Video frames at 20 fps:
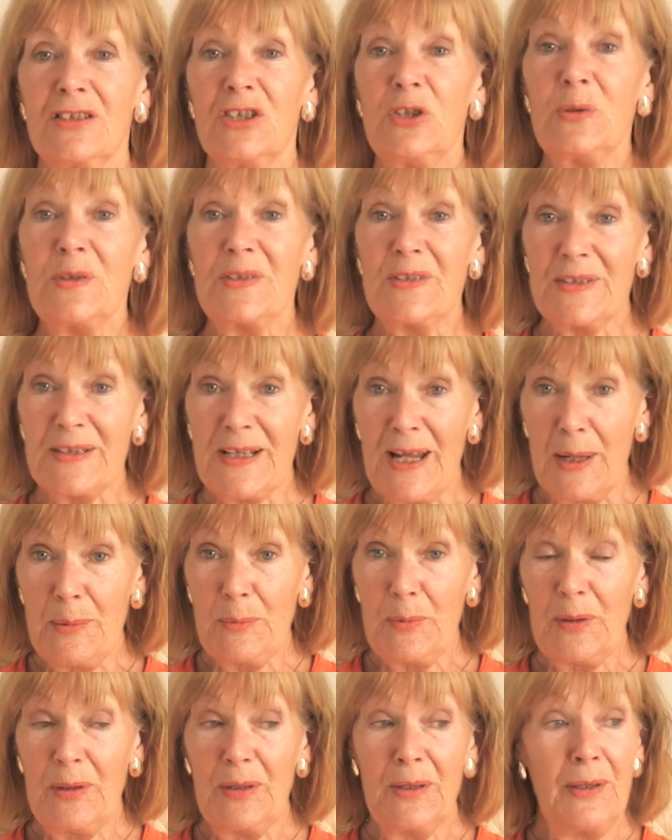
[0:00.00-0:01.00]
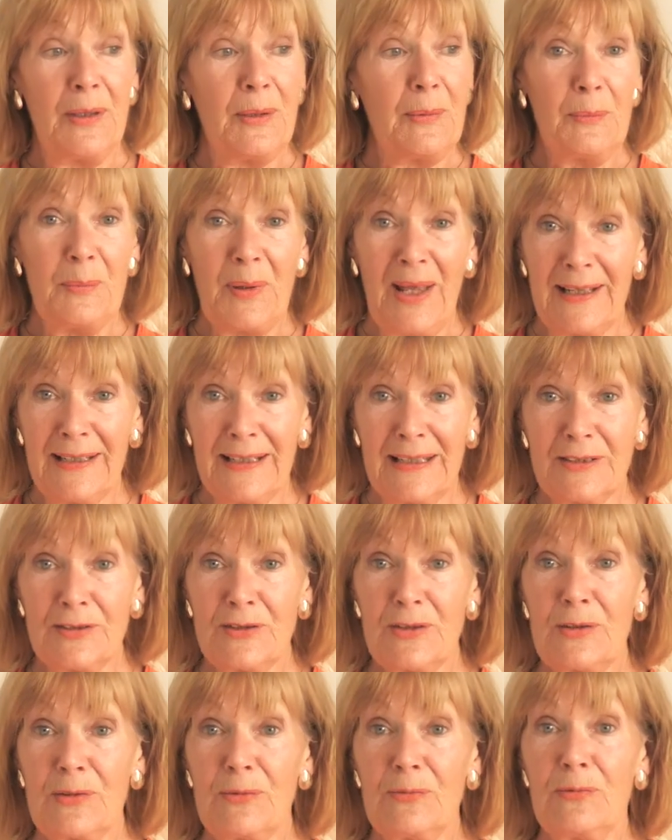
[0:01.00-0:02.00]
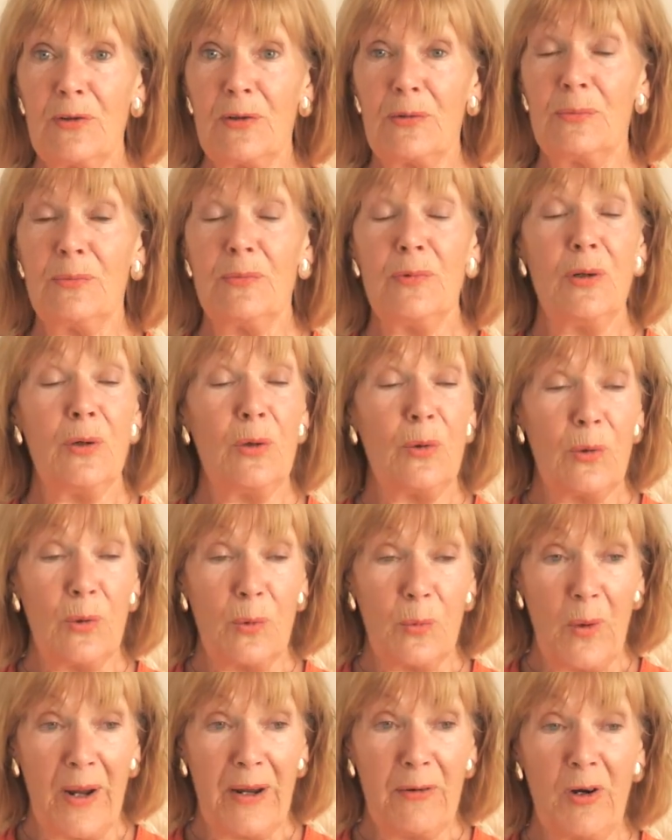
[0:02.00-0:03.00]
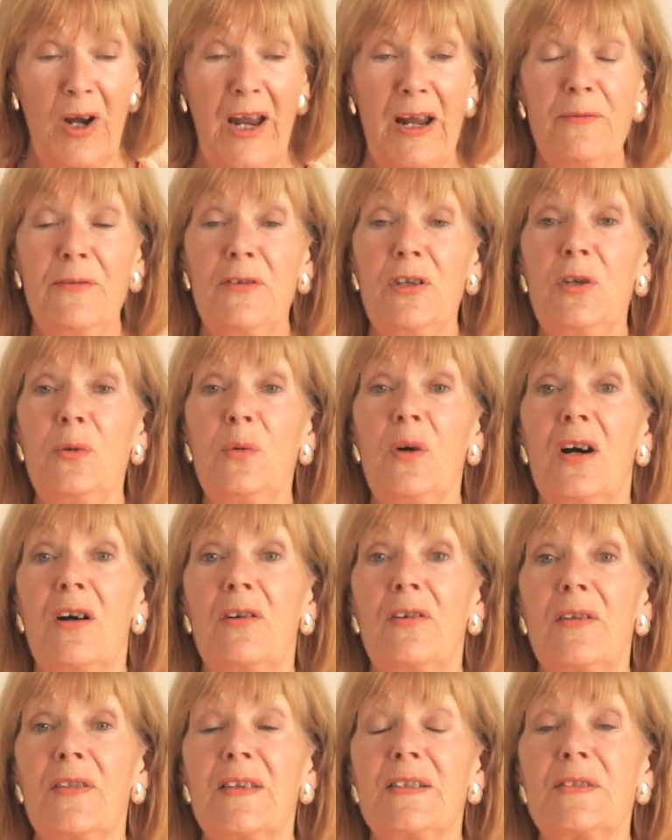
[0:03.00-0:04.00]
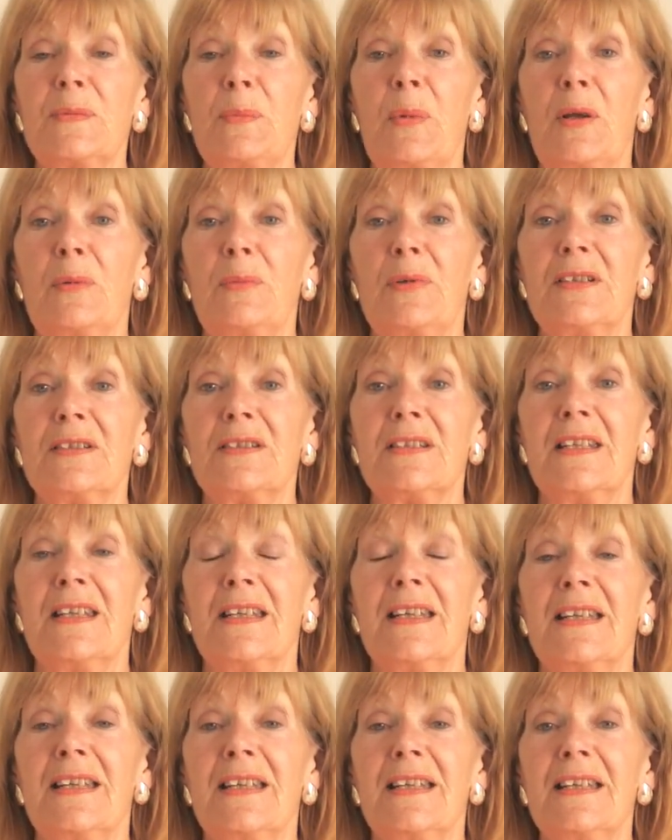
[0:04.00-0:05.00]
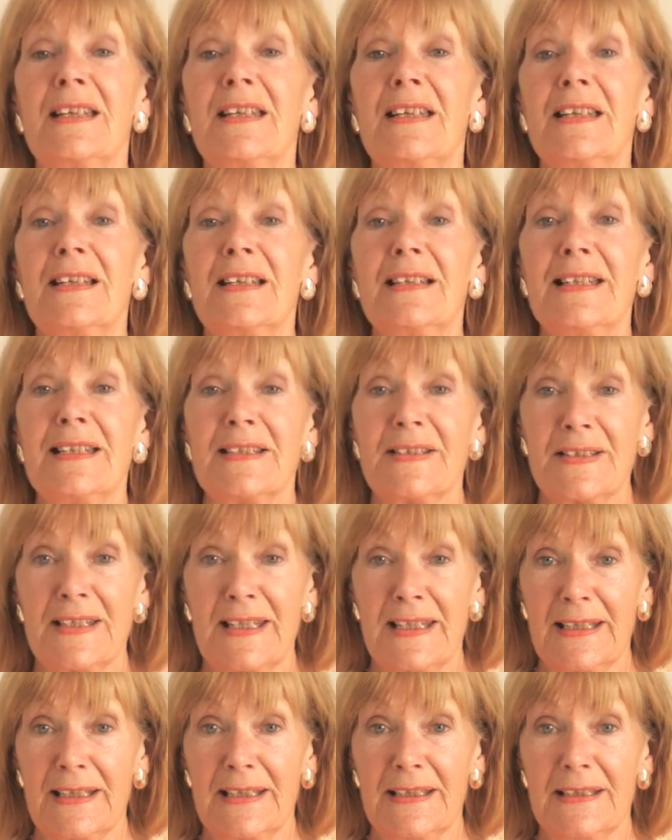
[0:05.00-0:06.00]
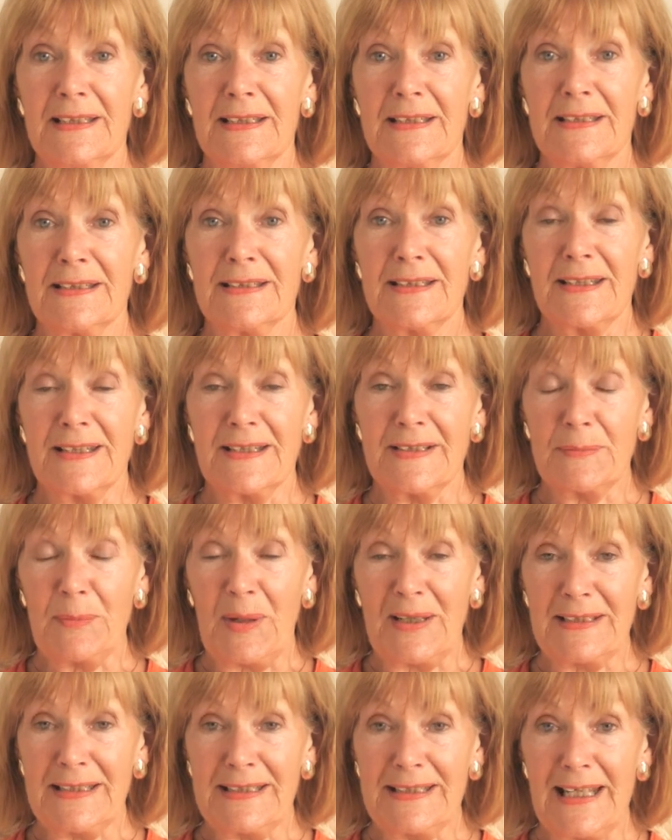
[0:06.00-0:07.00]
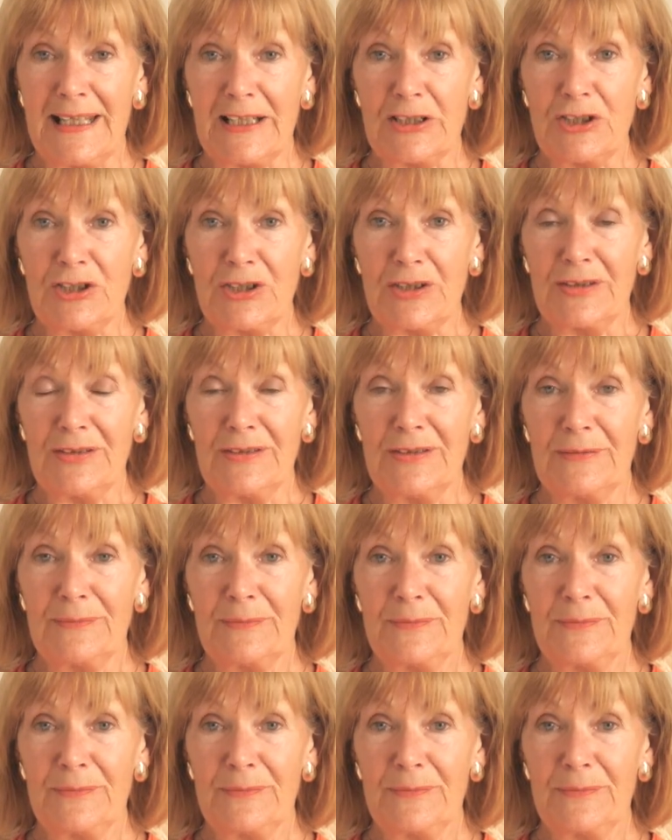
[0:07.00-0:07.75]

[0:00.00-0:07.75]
you step back into the room or wherever you are at this moment, listening to this meditation.